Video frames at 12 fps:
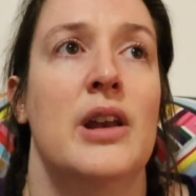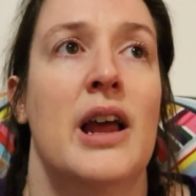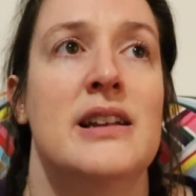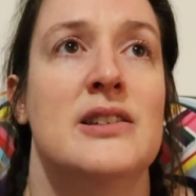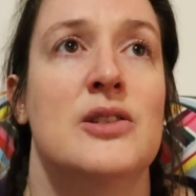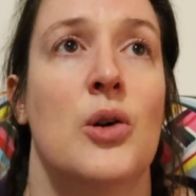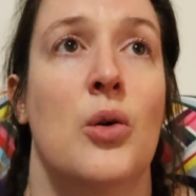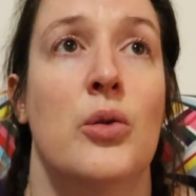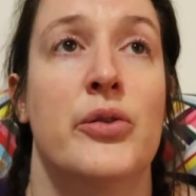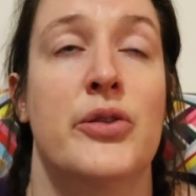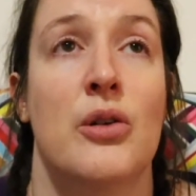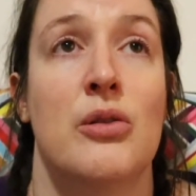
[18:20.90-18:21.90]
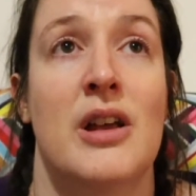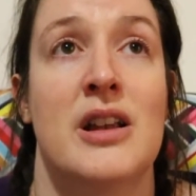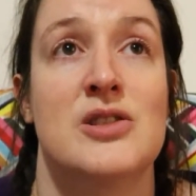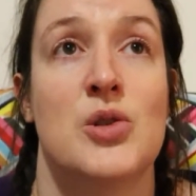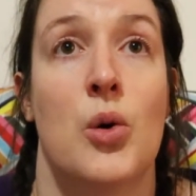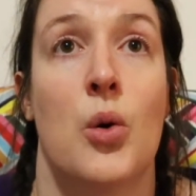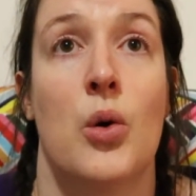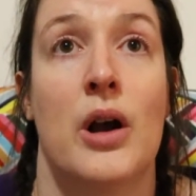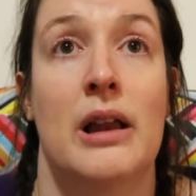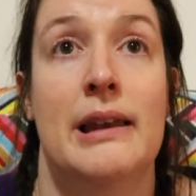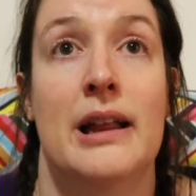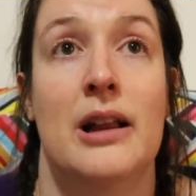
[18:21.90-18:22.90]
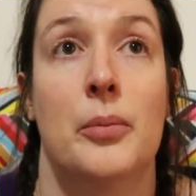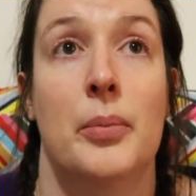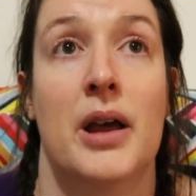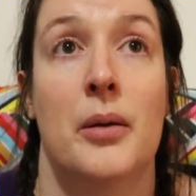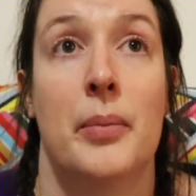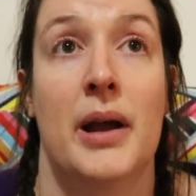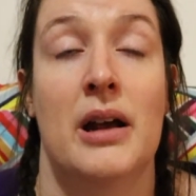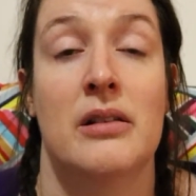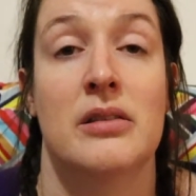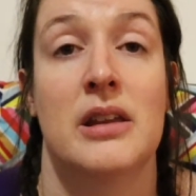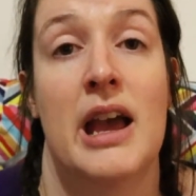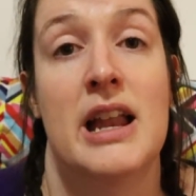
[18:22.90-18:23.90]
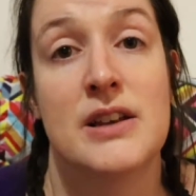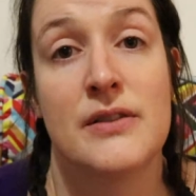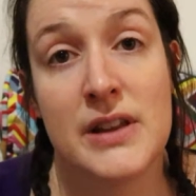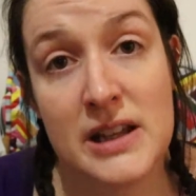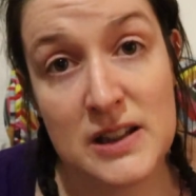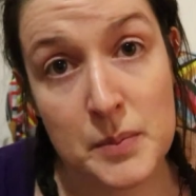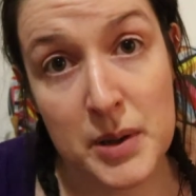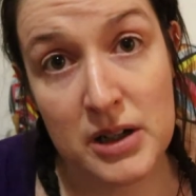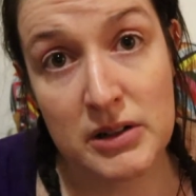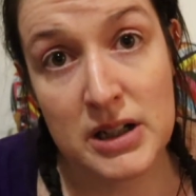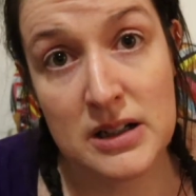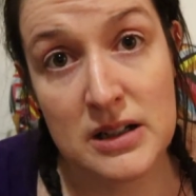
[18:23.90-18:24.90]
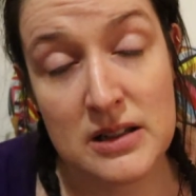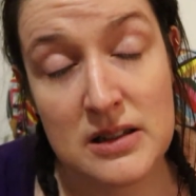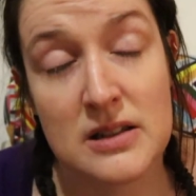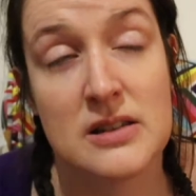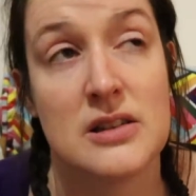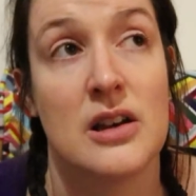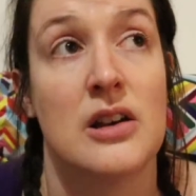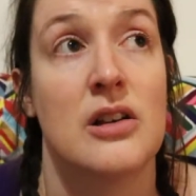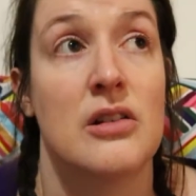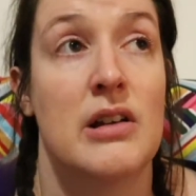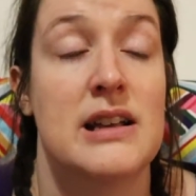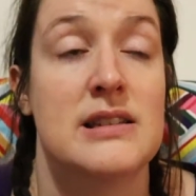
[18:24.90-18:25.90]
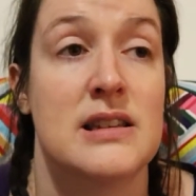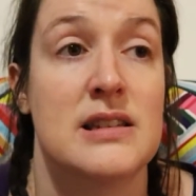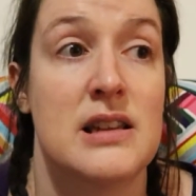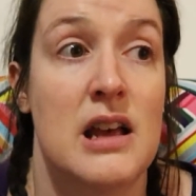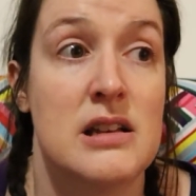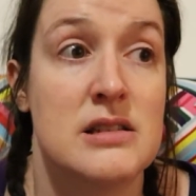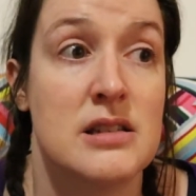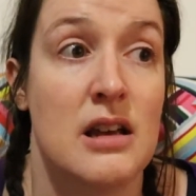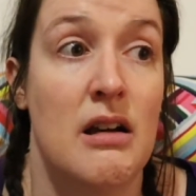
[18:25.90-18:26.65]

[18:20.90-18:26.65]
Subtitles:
let's also then talk a little bit about the end of the experience. So as I said,